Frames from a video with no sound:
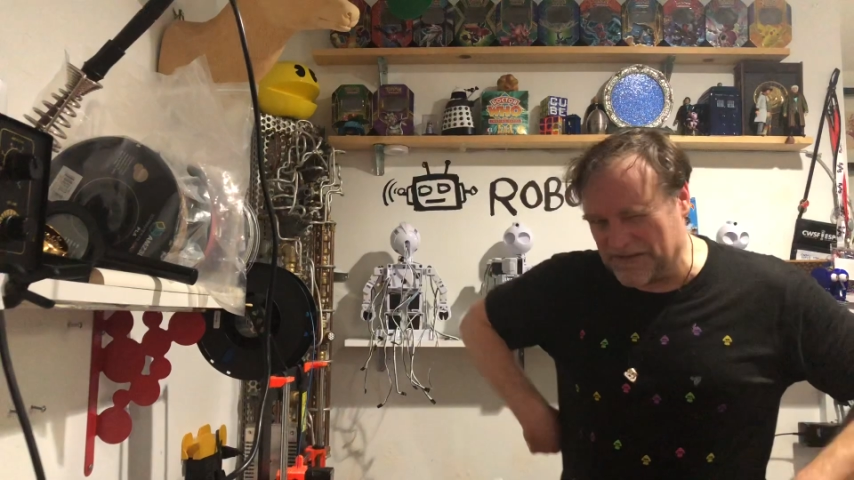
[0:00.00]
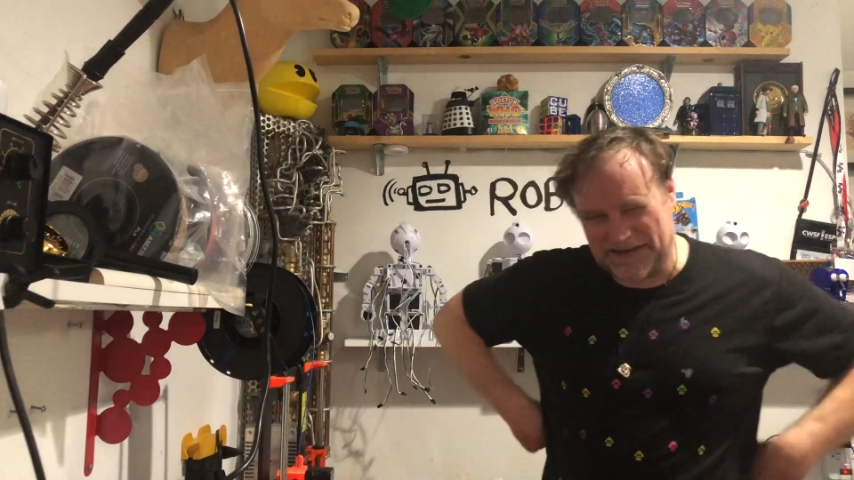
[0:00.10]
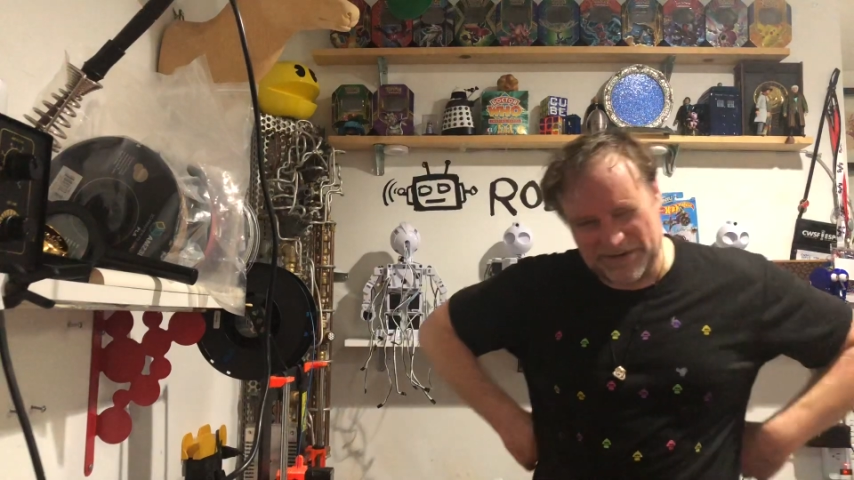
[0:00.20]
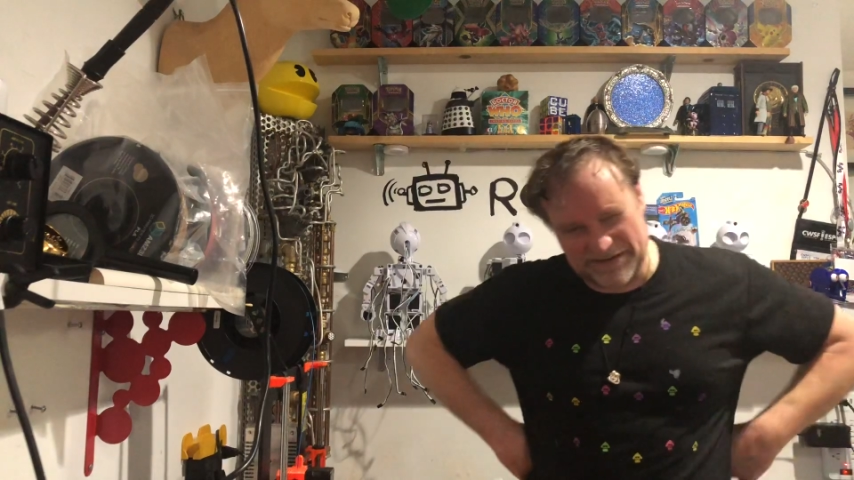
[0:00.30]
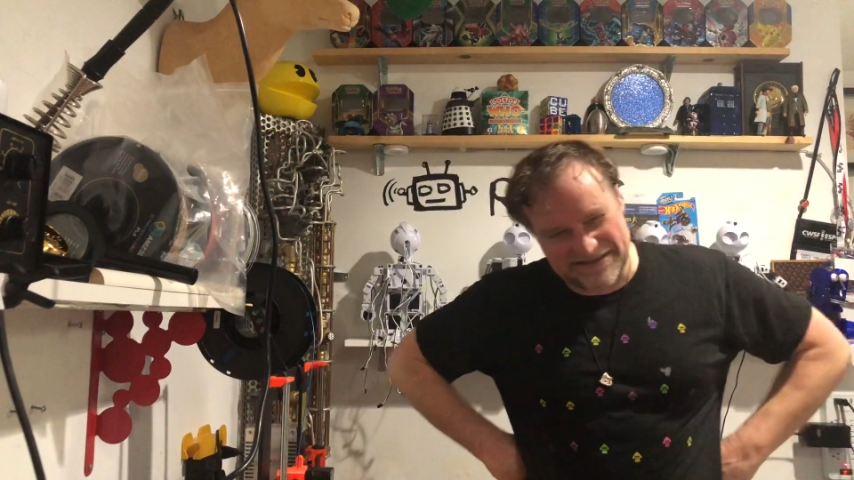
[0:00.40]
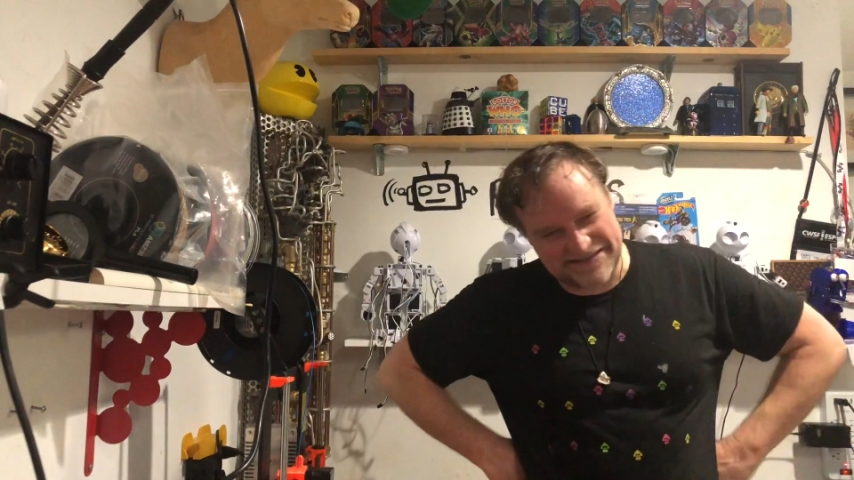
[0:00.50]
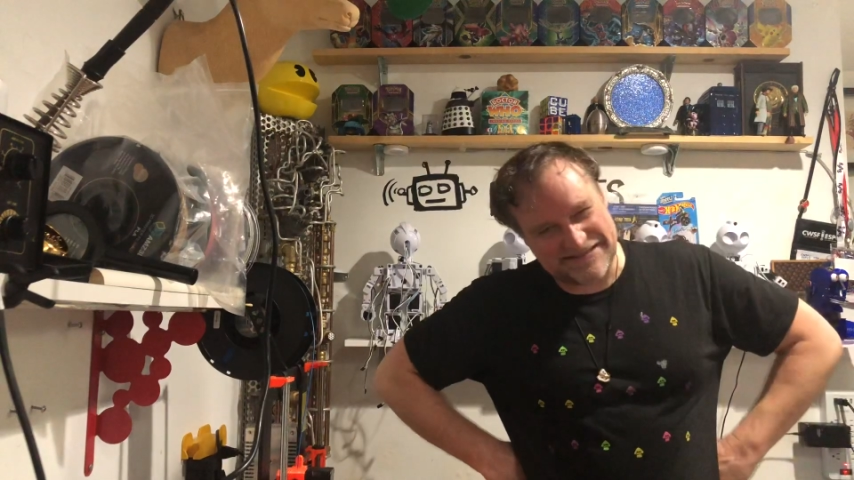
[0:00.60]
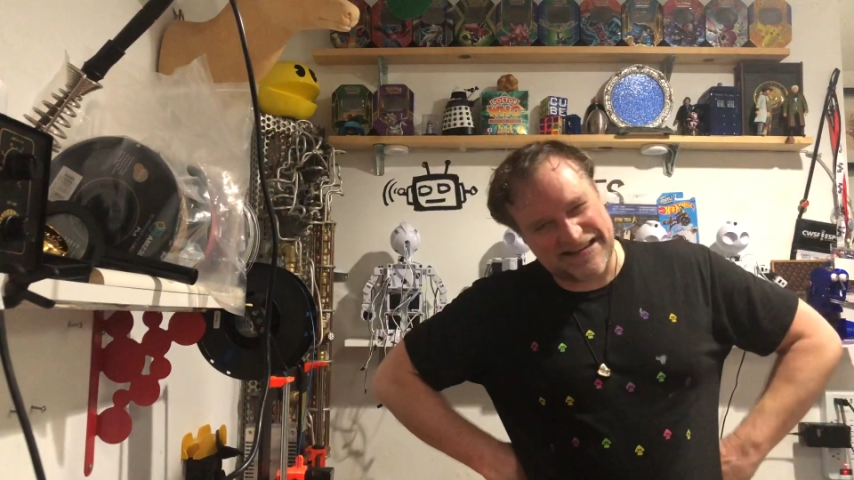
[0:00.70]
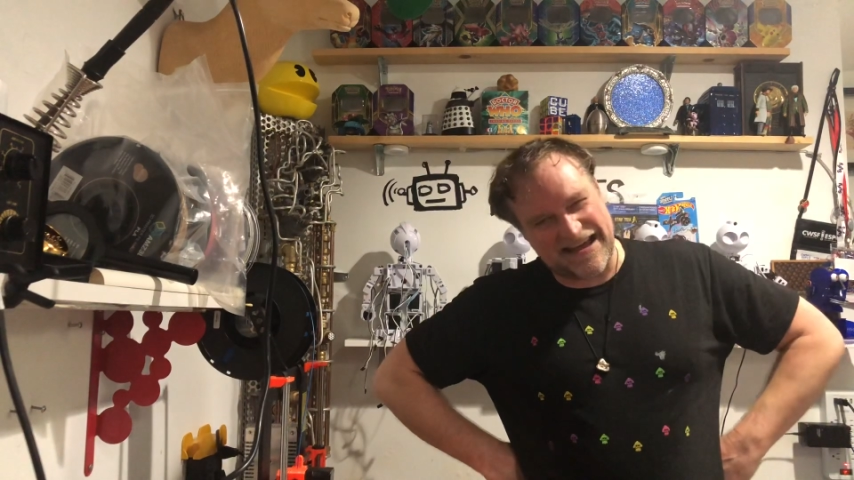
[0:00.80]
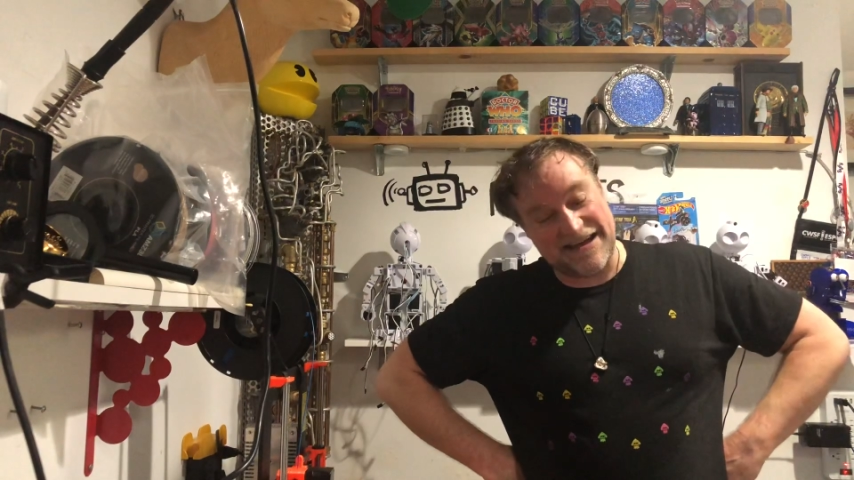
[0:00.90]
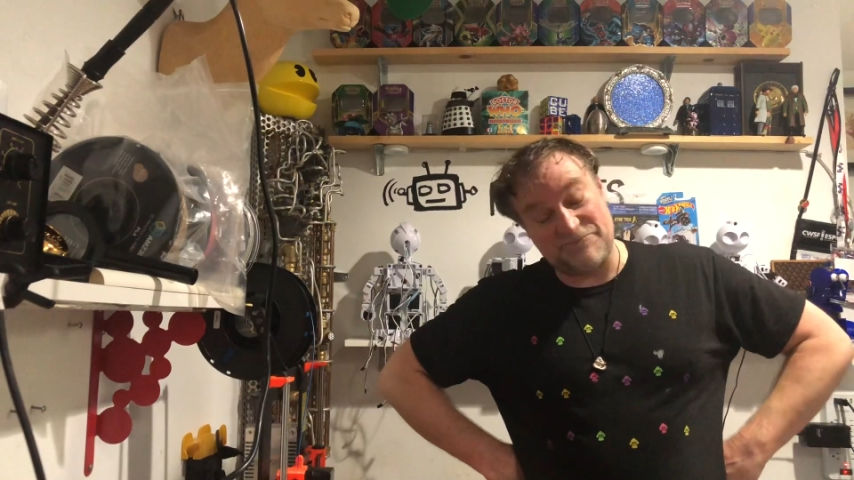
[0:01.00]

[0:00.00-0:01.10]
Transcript: of the Hewletts, uh,